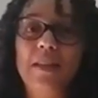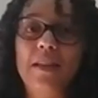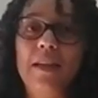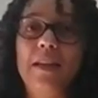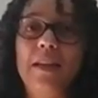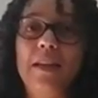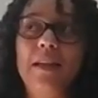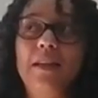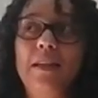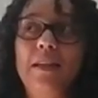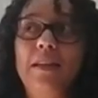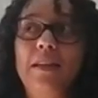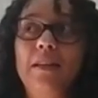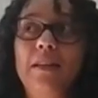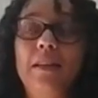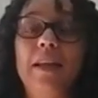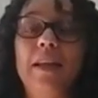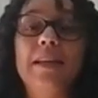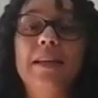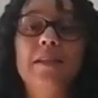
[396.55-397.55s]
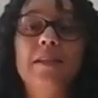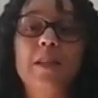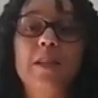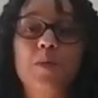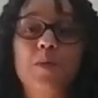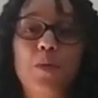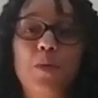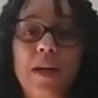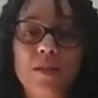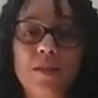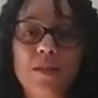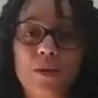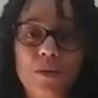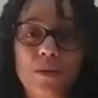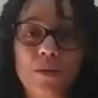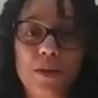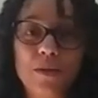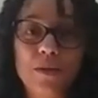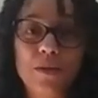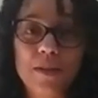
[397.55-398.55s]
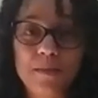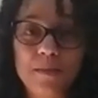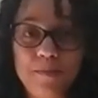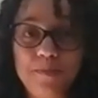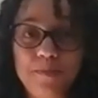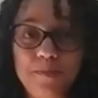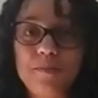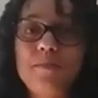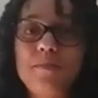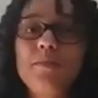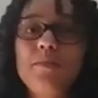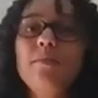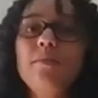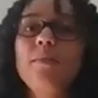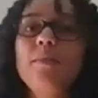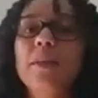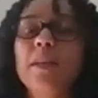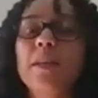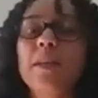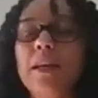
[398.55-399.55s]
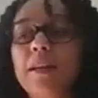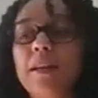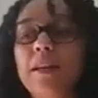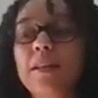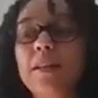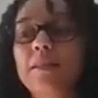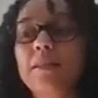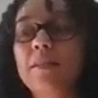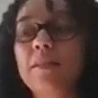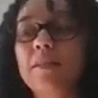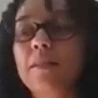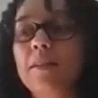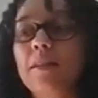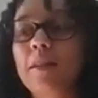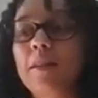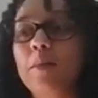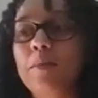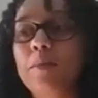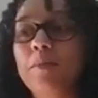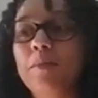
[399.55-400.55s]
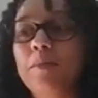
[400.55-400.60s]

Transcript: a licensed practical nurse. And